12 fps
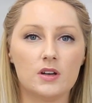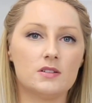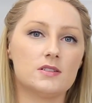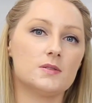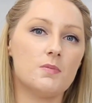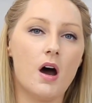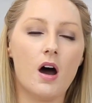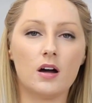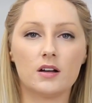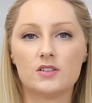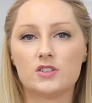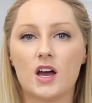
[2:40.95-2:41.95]

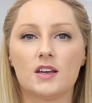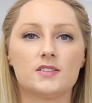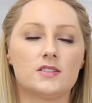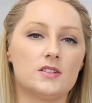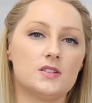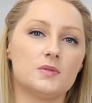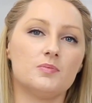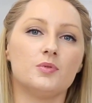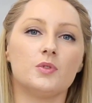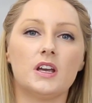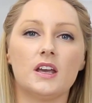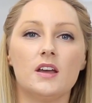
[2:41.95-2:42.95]
smog, dust,
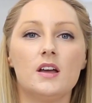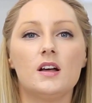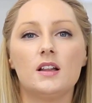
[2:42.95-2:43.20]
debris,